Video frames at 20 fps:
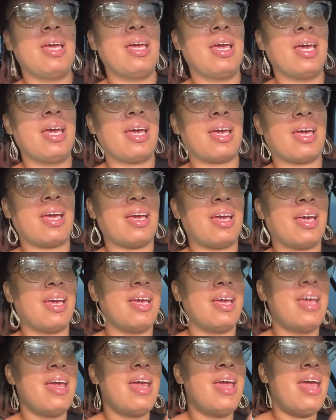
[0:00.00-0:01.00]

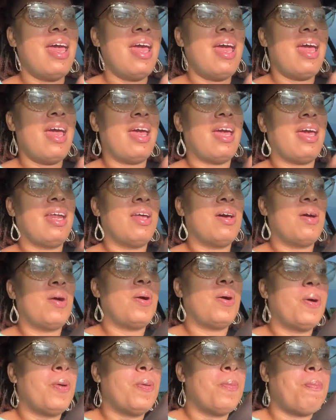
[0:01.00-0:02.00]
and
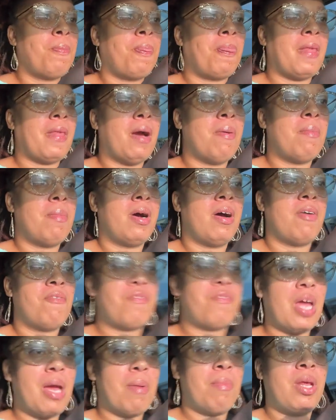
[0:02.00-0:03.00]
um, I'm a
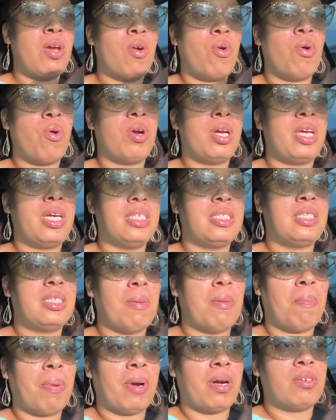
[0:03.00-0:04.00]

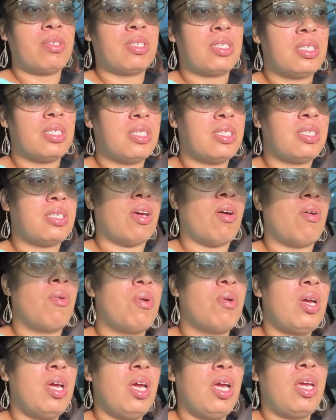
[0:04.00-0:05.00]
family-oriented person, so
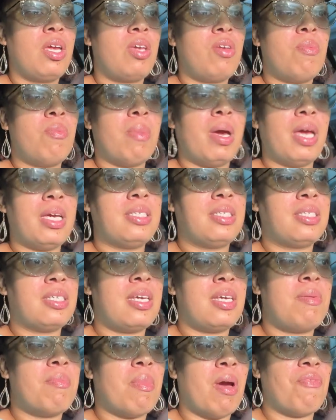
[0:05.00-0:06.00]
you may
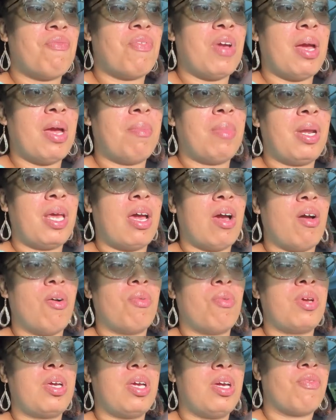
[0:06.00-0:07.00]
see my family
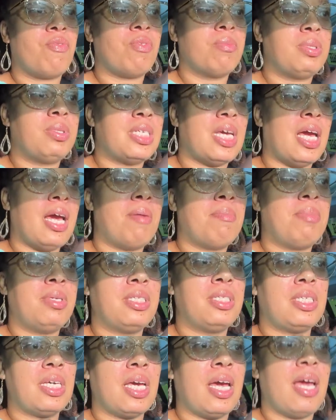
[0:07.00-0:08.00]
on here from time
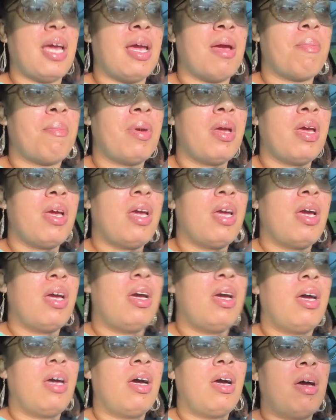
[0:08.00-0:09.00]
to
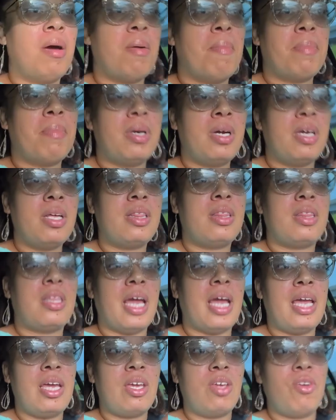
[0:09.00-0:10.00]
time. Um, but
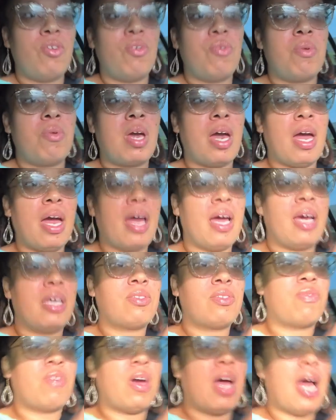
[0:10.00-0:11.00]
thank you guys
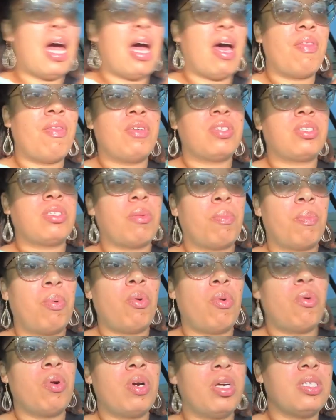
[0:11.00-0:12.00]
for all the
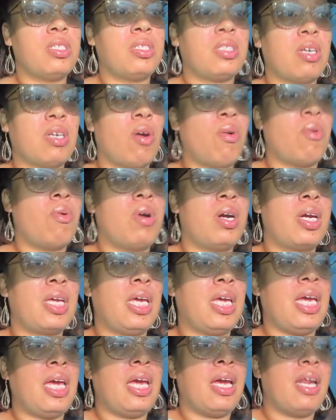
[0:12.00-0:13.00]
support. So
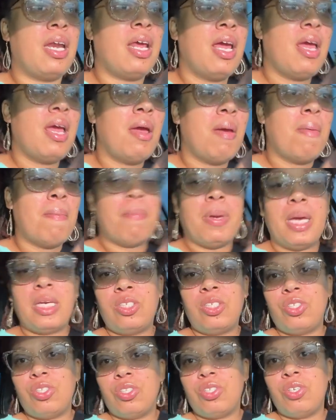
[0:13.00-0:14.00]
again, make
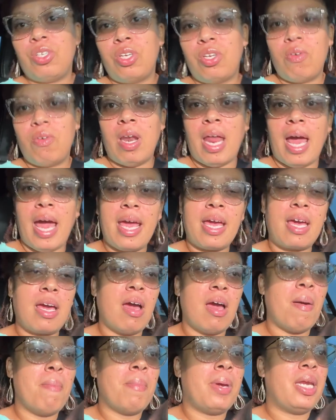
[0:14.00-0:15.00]
sure you like,
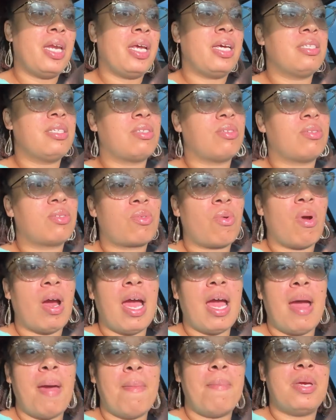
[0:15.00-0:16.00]
comment, and
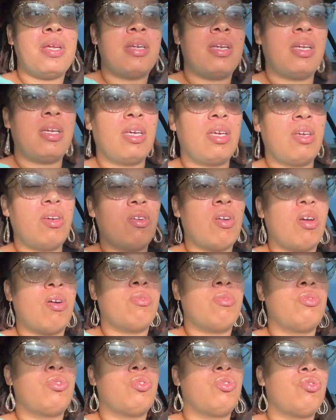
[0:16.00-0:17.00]
subscribe, and you
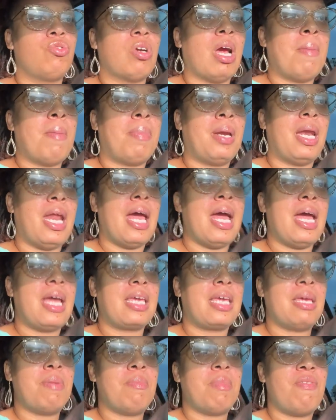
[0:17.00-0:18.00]
know, drop a
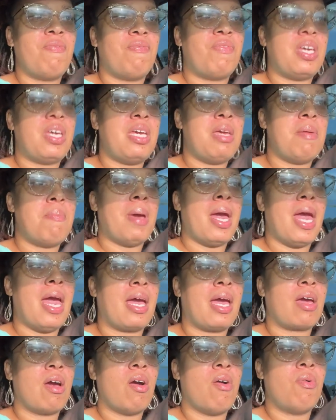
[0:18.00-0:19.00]
line, give me
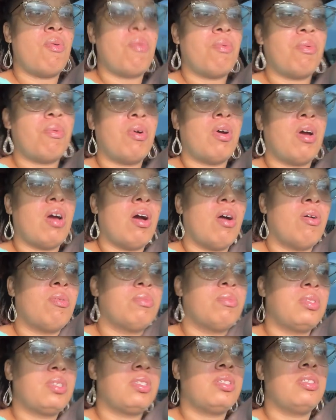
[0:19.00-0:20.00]
feedback on
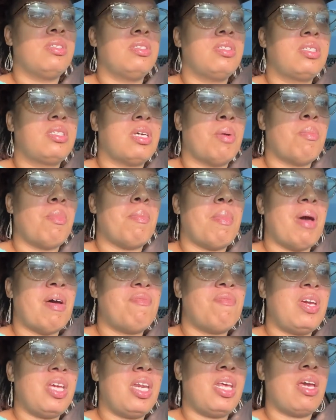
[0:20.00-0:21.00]
on some of my
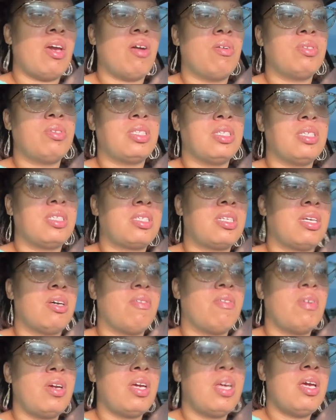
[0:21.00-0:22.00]
videos and
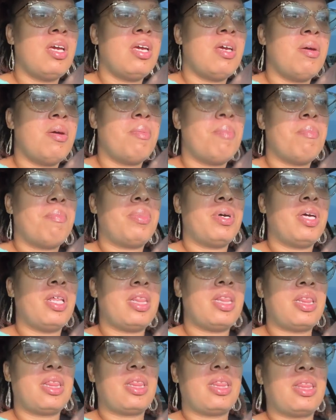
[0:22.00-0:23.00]
stuff. But
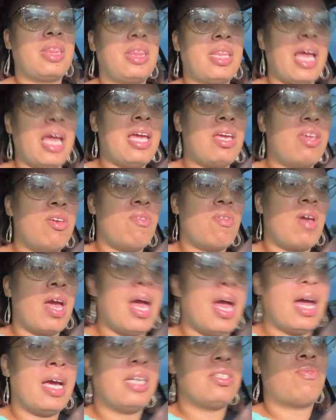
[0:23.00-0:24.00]
thank you
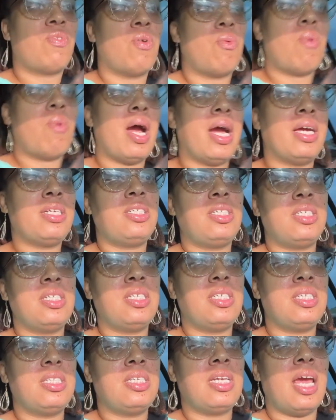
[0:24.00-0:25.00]
guys for
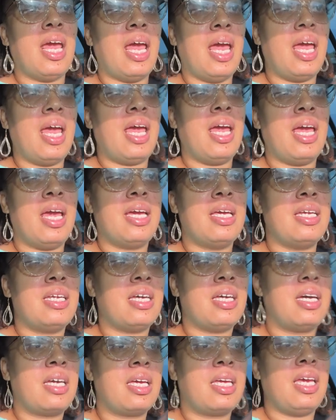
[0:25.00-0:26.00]
watching.
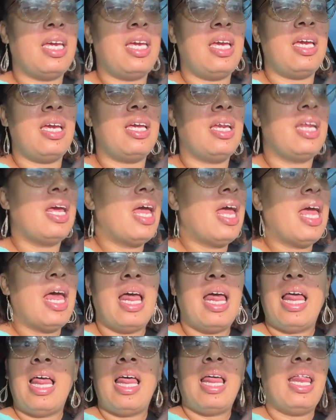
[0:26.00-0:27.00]
And
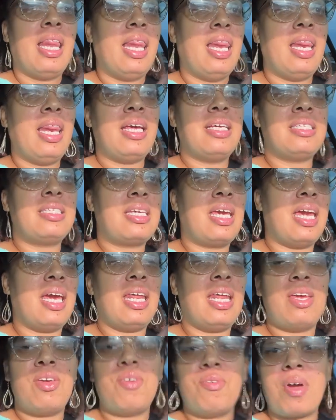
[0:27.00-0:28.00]
again, let's get
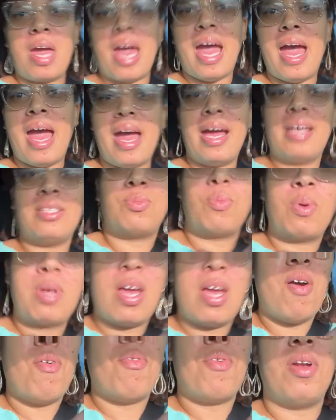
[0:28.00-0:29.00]
it, you guys. We on